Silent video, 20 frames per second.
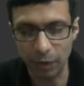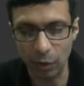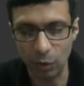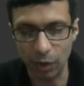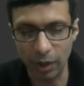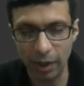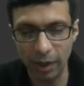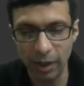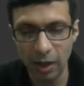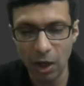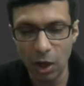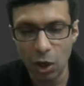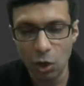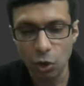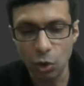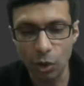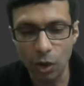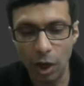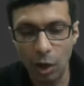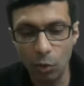Okay,
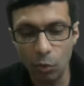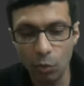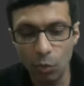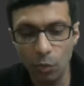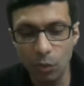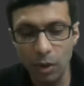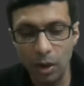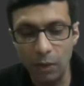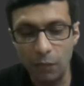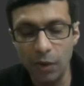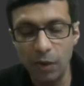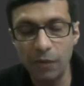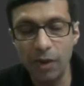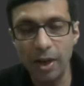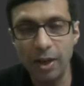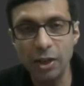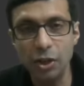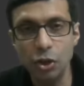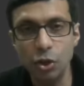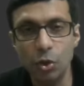so now uh, we've
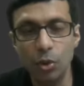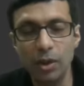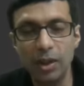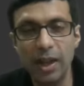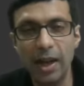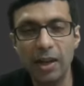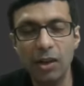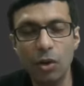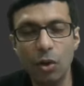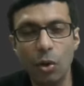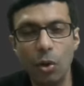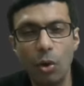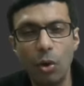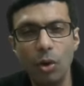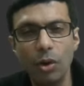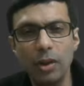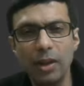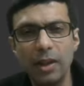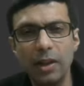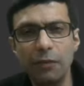understood that
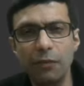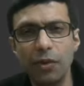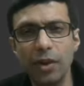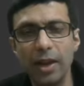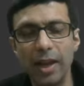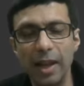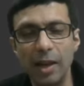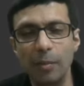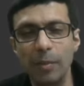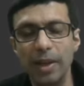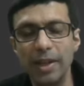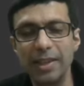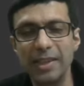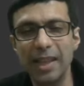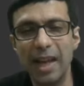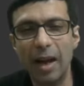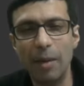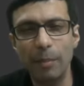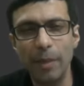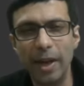all the different elements
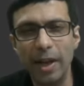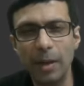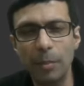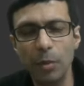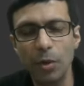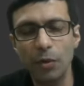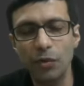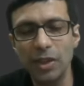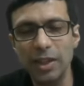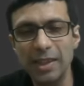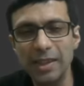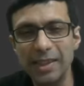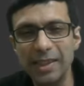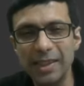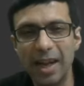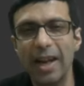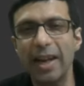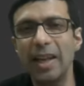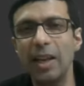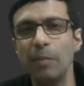are made up of these
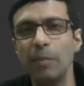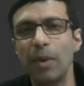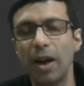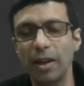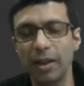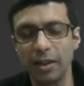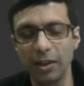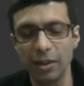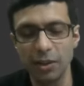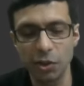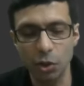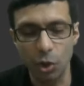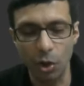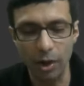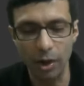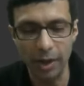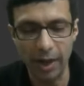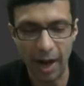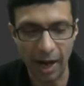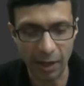tiny particles
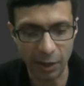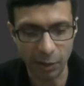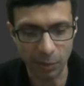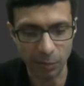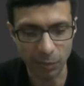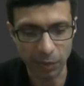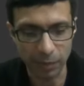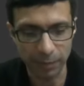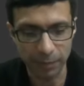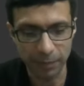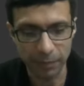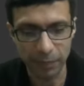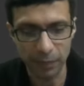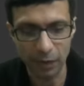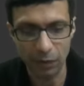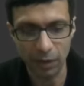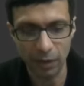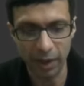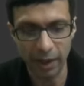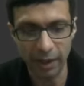called atoms,
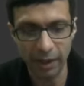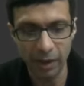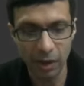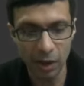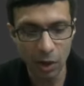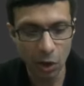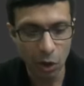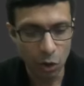right?